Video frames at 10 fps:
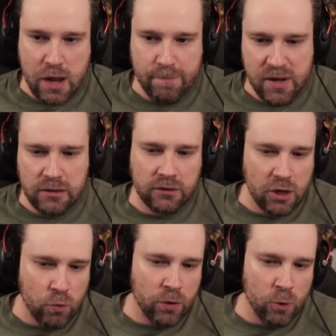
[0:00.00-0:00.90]
A bit
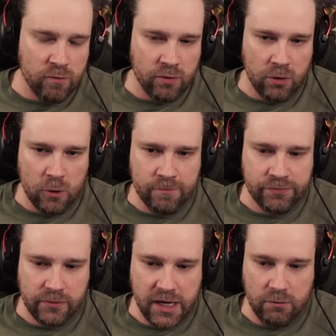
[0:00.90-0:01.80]
lower overall,
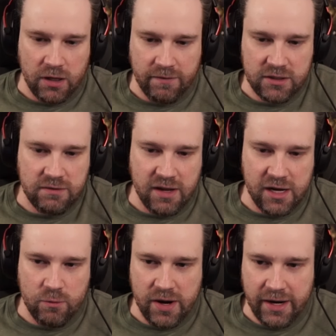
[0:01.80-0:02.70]
like relevancy
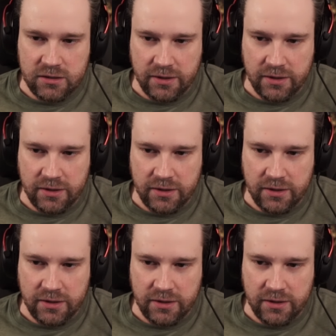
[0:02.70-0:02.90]
value-wise.